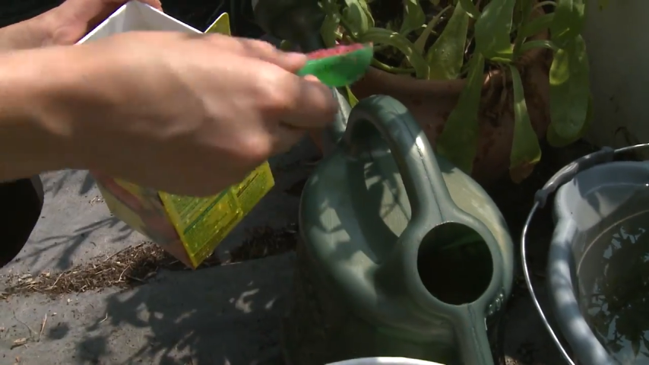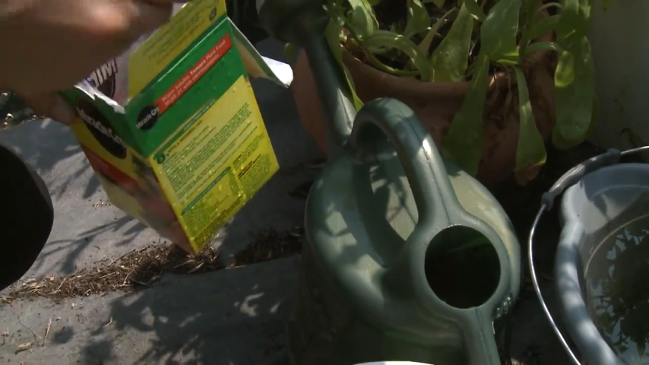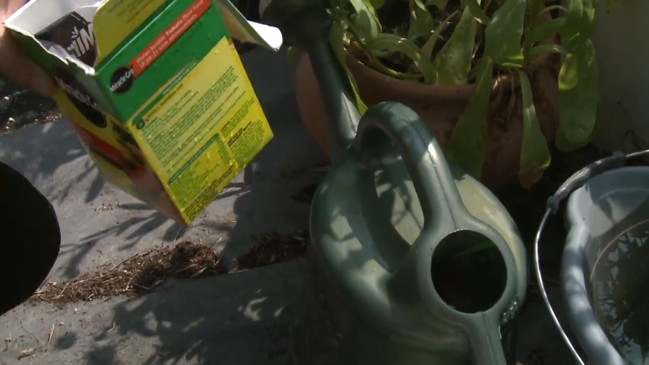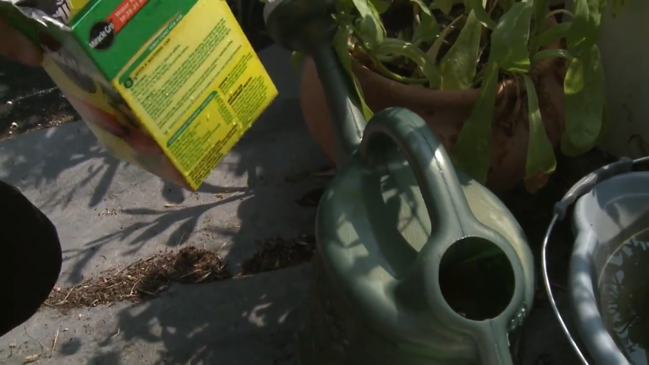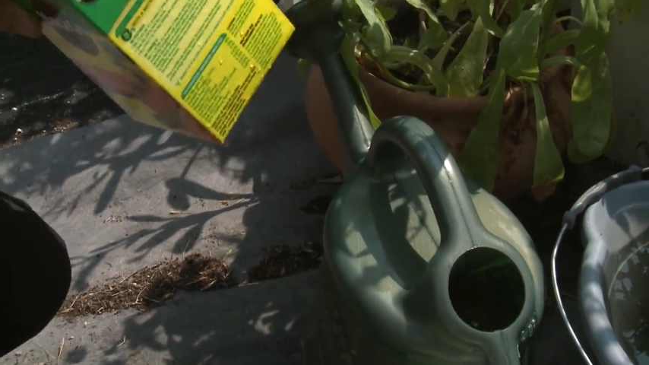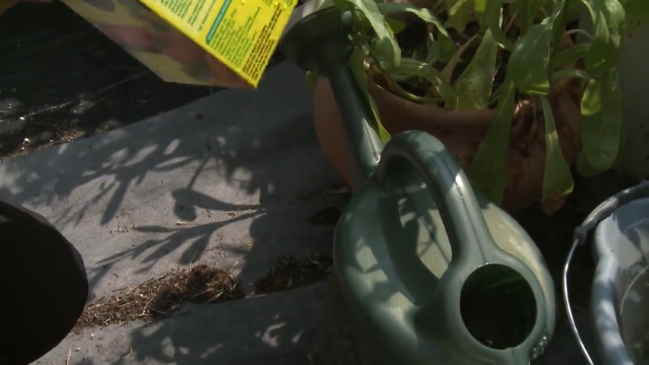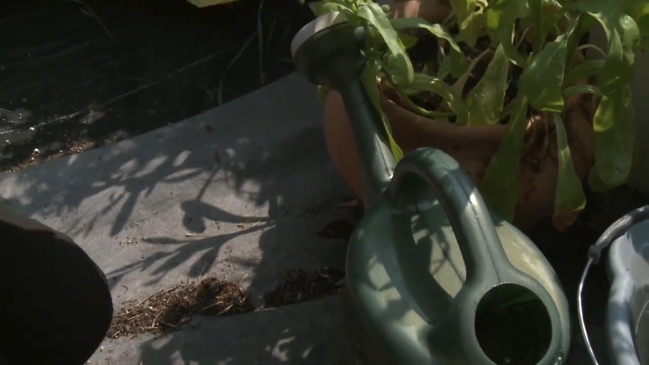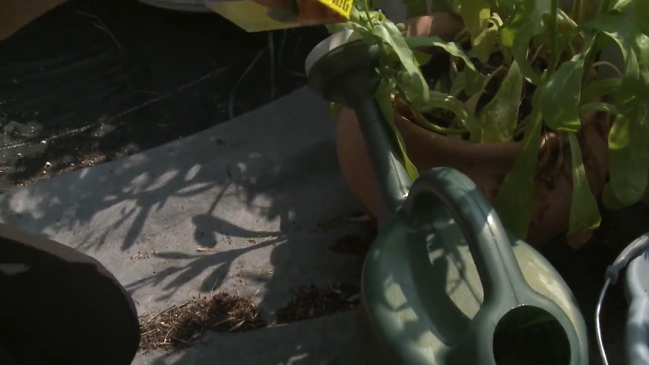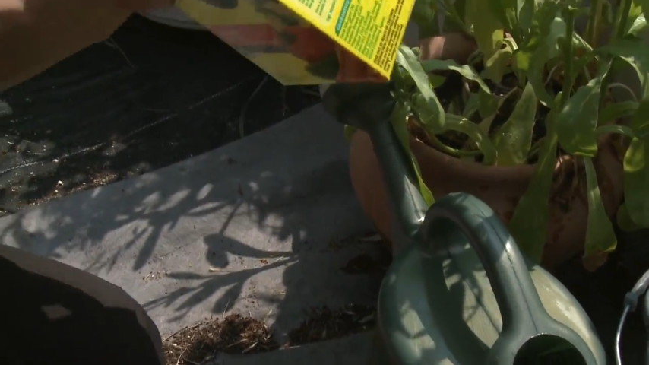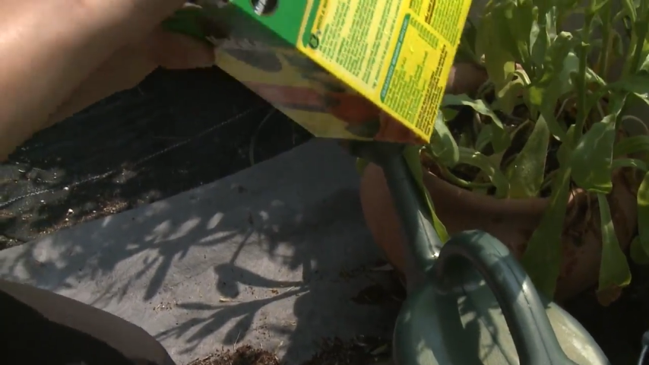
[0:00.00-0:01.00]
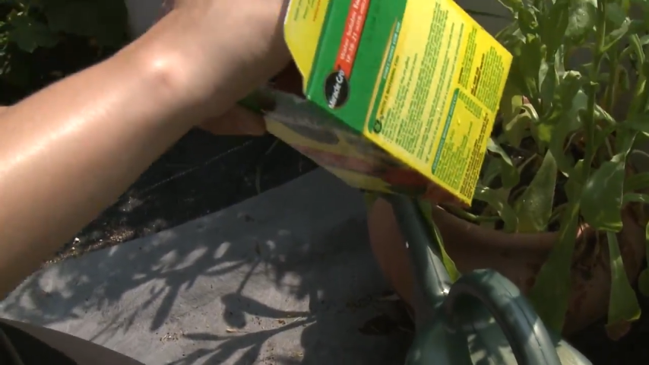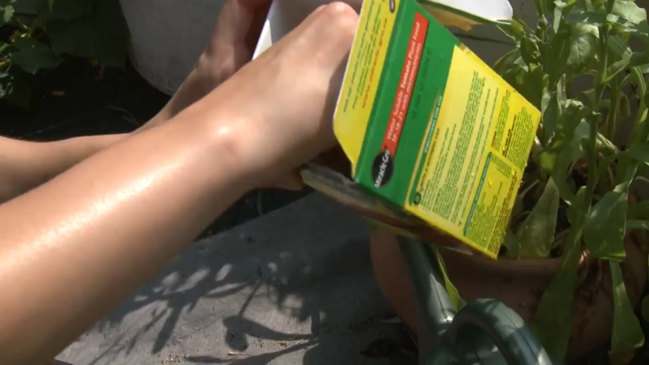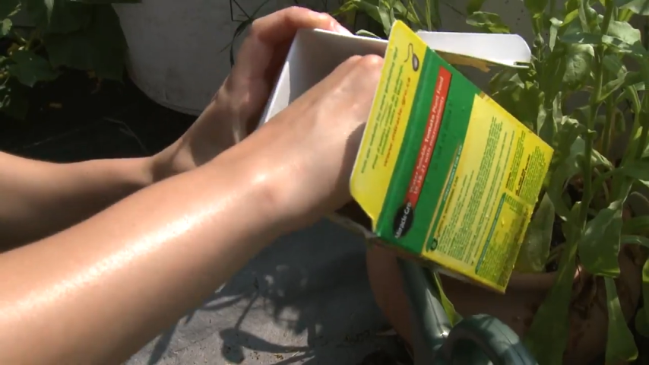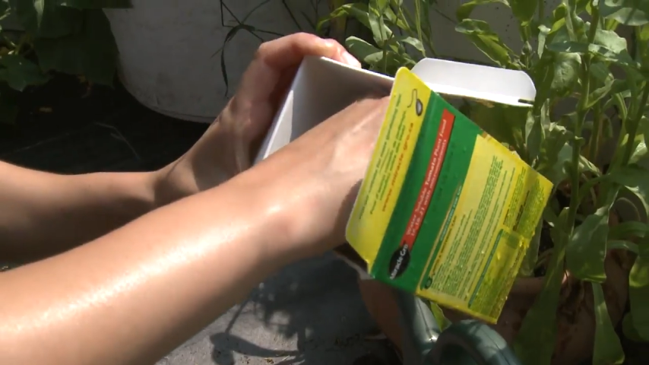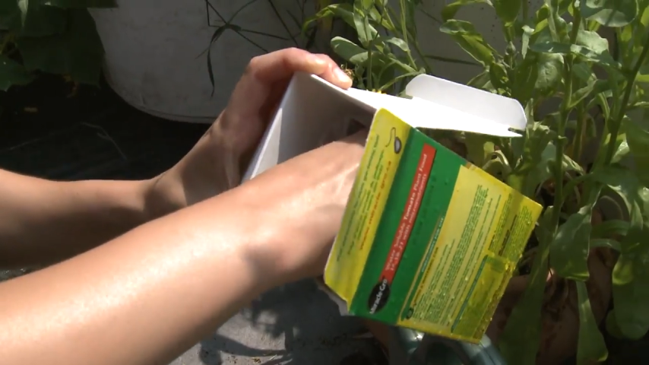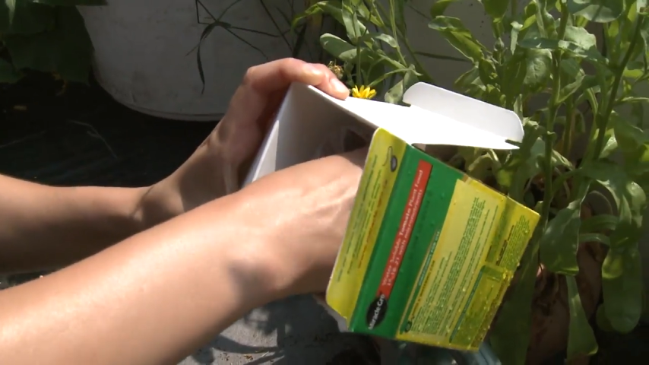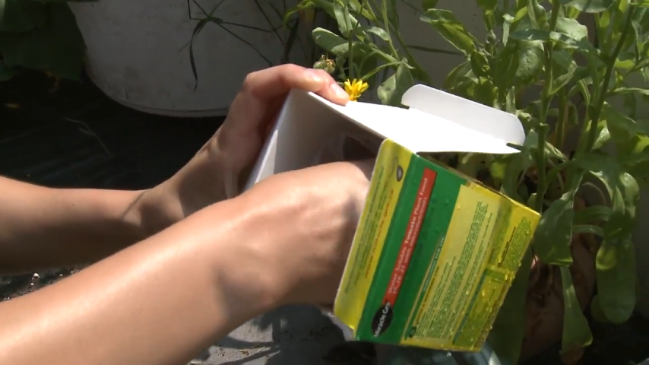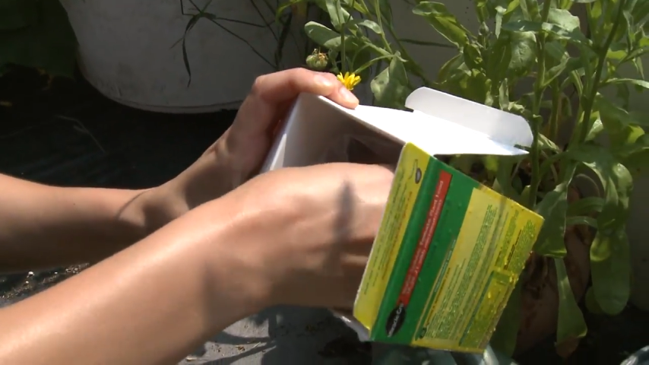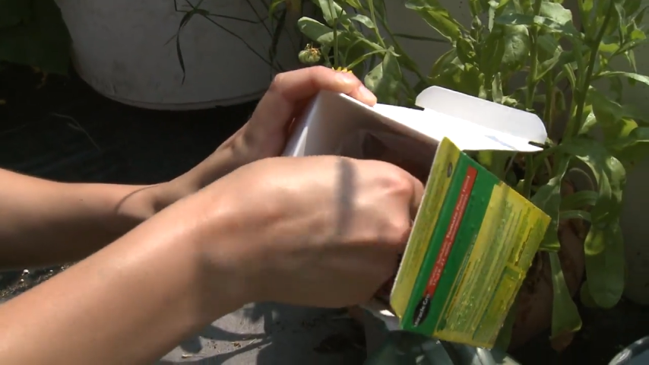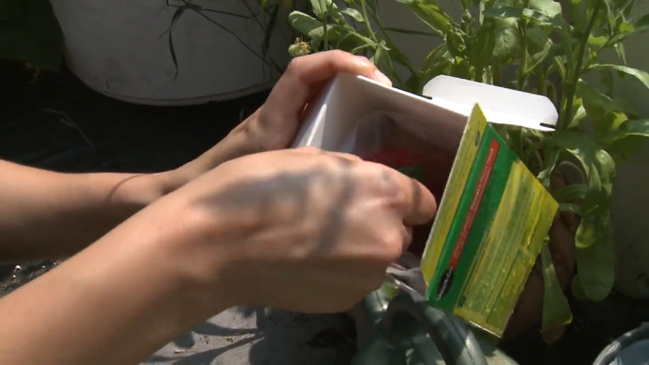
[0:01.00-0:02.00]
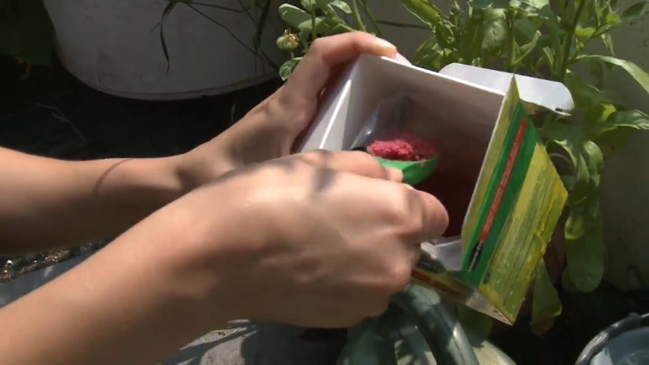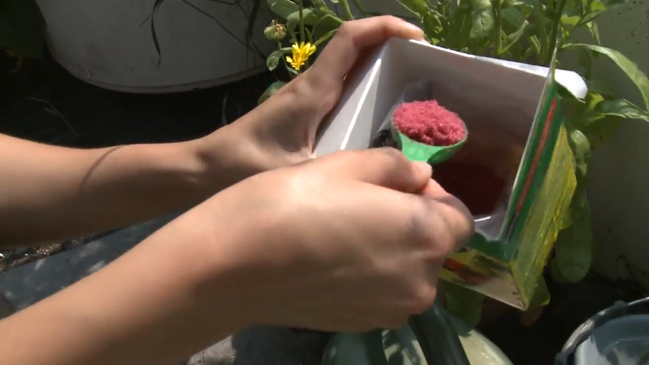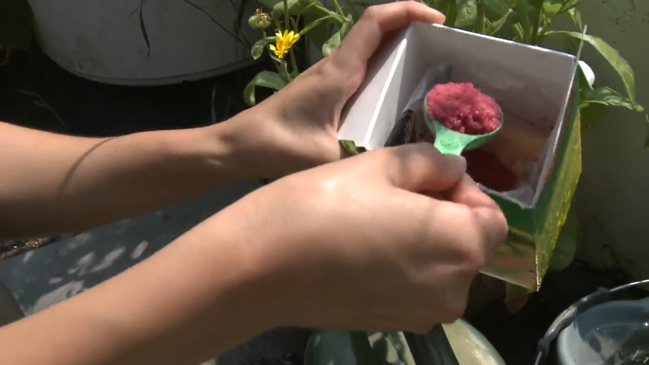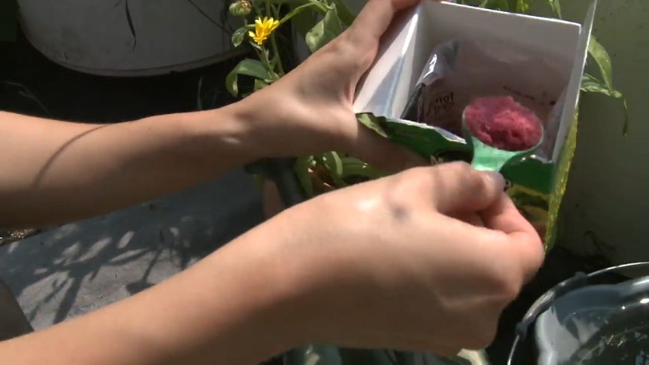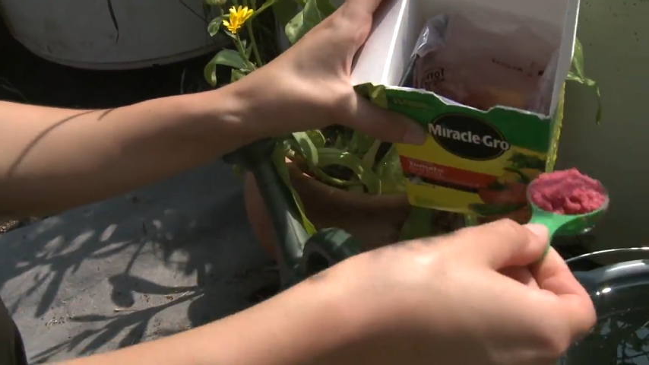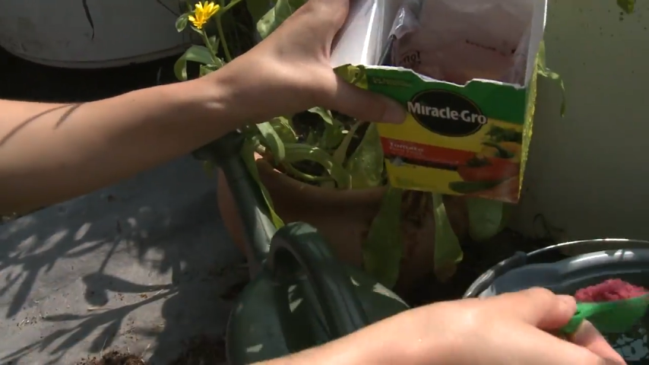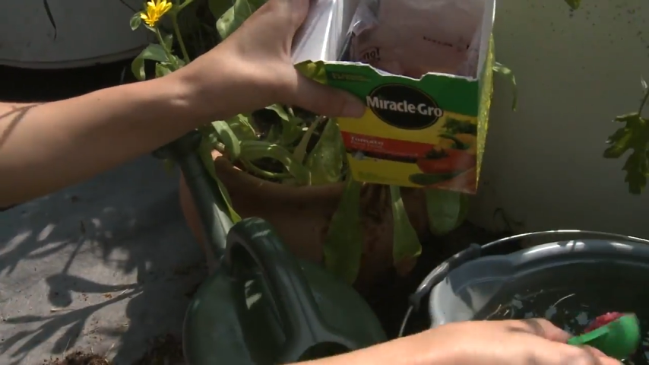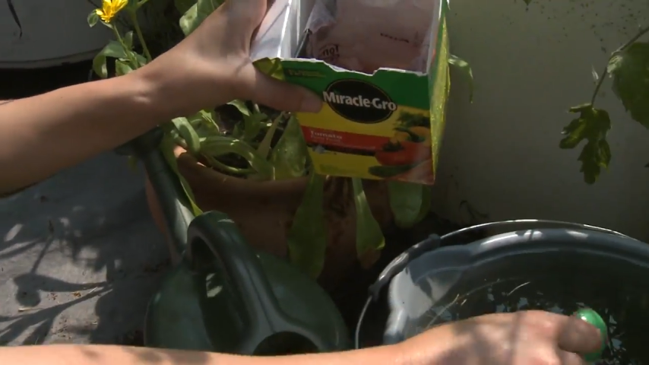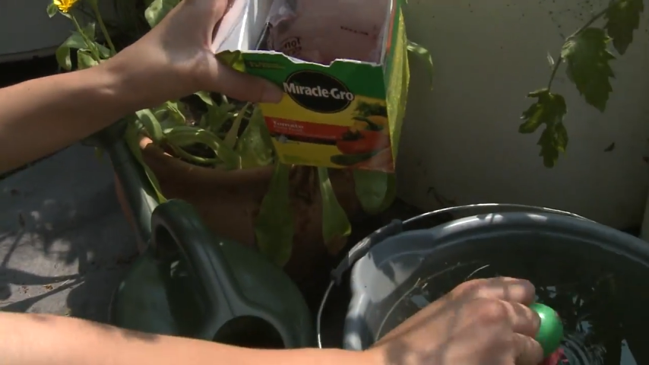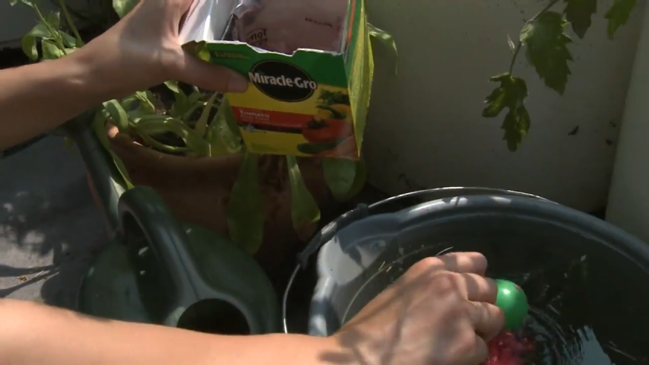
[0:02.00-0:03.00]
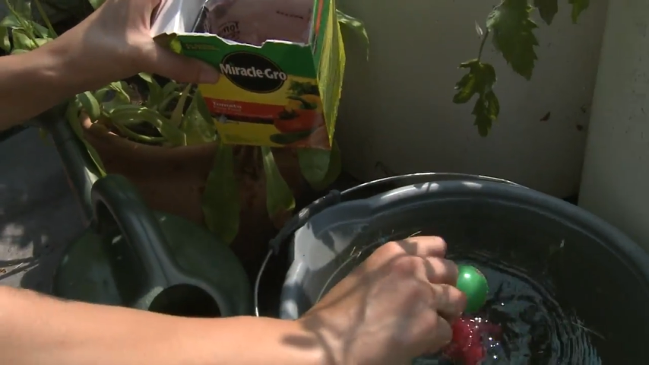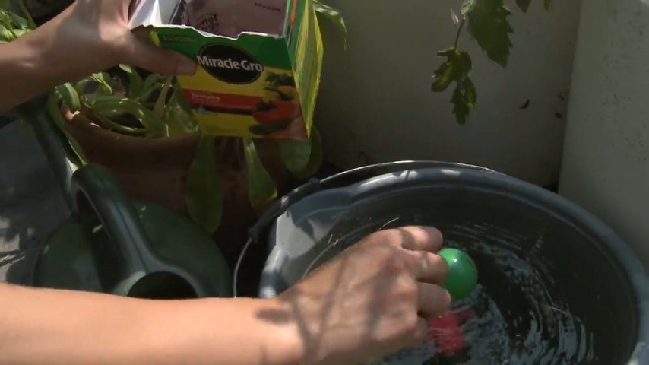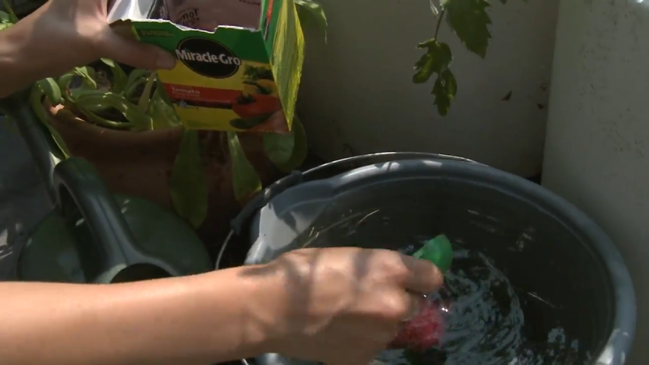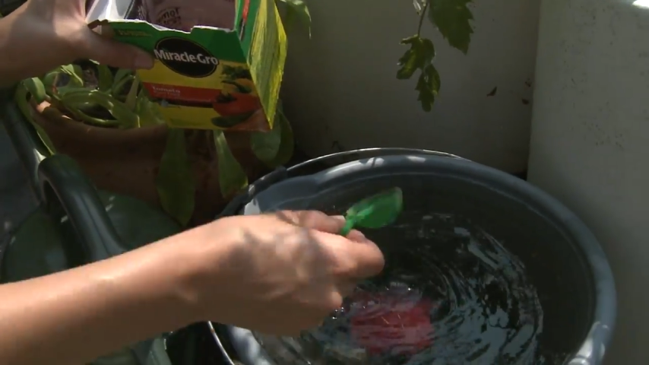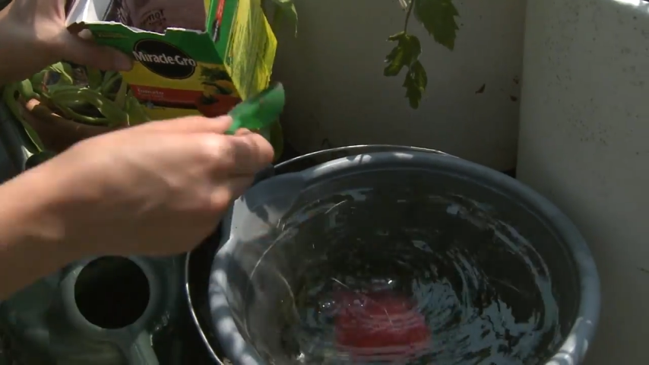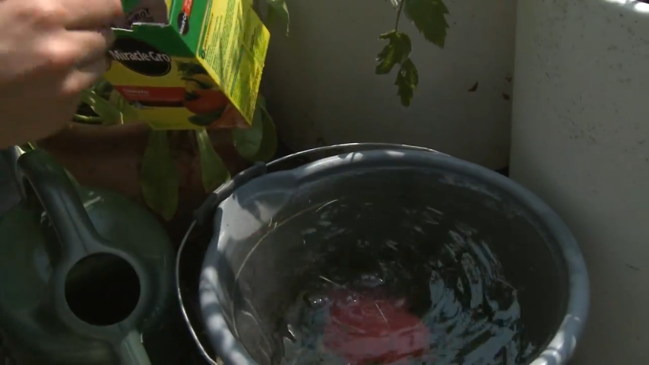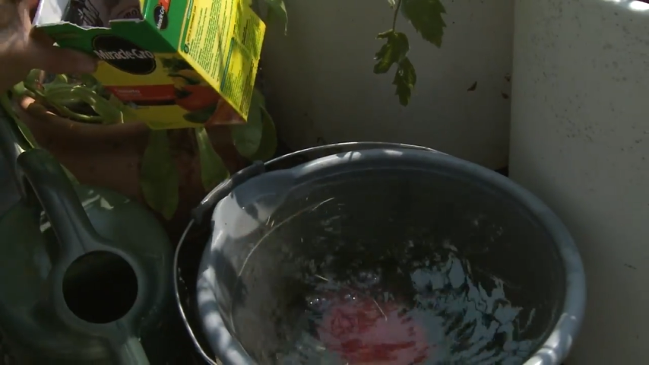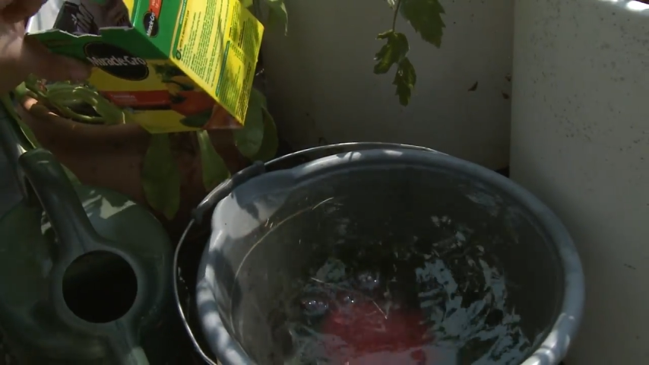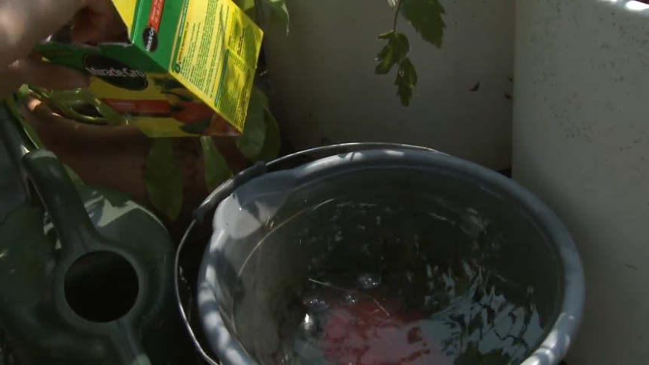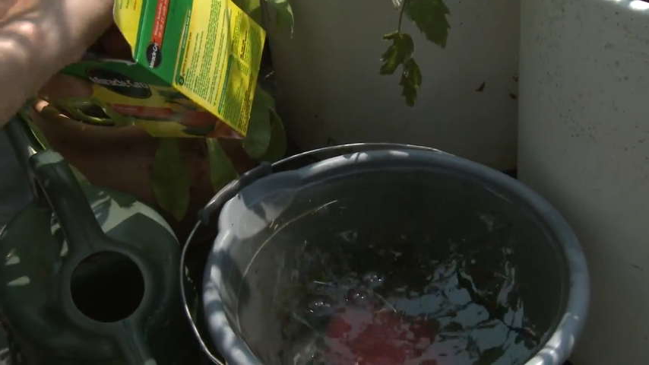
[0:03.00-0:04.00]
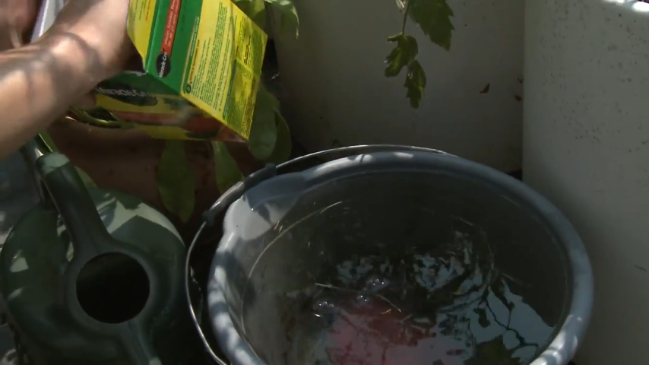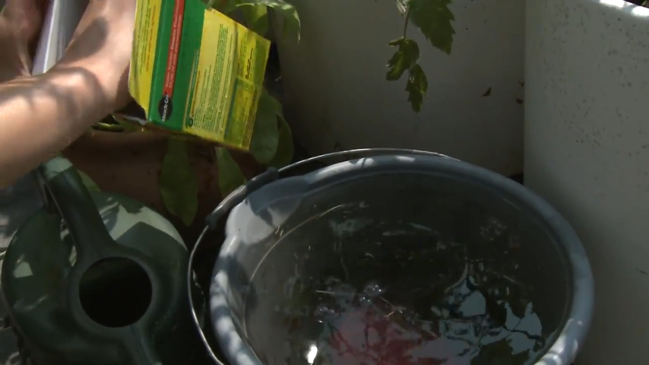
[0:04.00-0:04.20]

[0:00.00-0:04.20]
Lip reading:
No face is visible, so there are no lips to read.